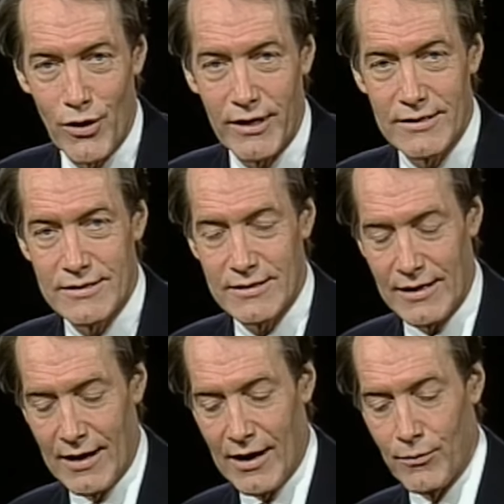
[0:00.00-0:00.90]
joining us.
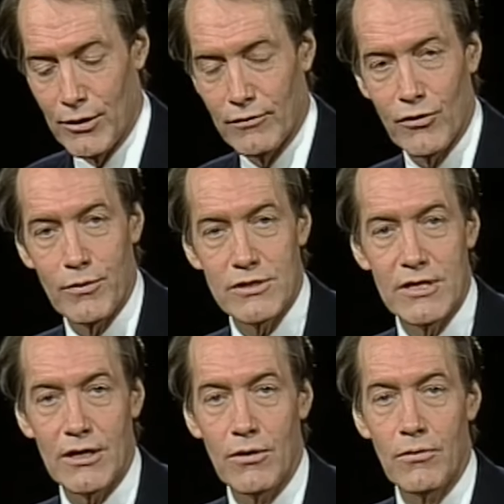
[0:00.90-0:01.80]
Uh, we look forward to
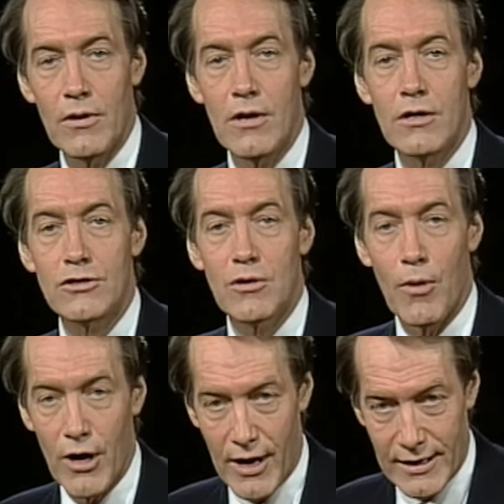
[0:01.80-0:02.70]
seeing you
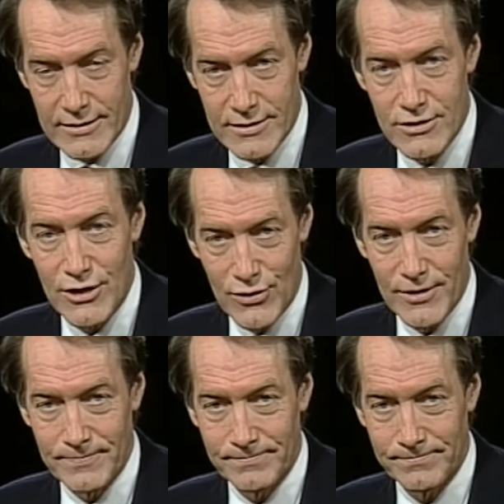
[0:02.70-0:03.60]
tomorrow night. See you
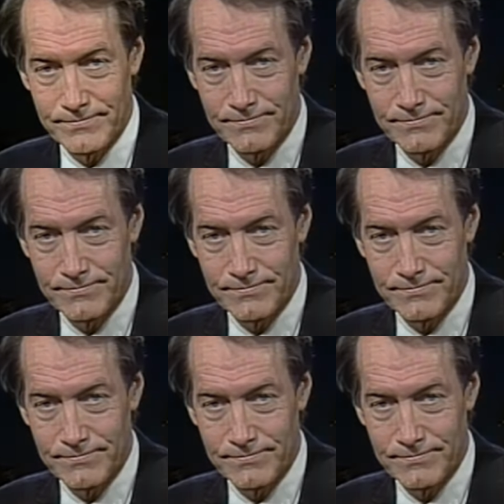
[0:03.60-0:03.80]
then.